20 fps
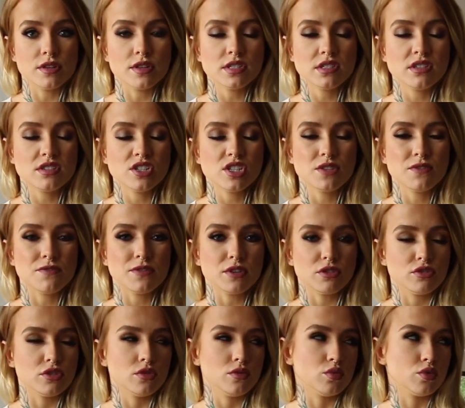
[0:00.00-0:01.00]
This is just
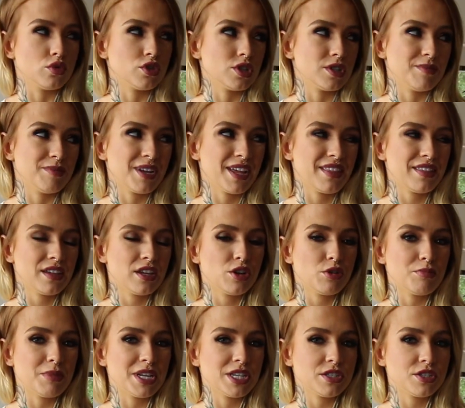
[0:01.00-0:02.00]
filtered water, but I think
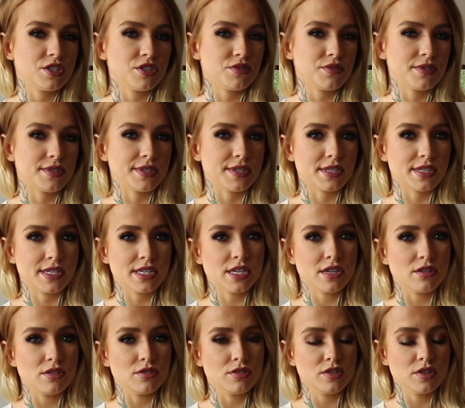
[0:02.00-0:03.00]
you're meant to use
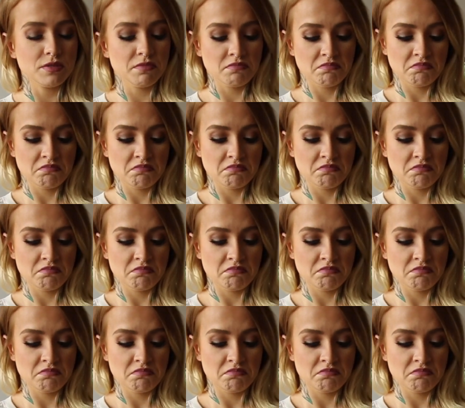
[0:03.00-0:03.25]
distilled.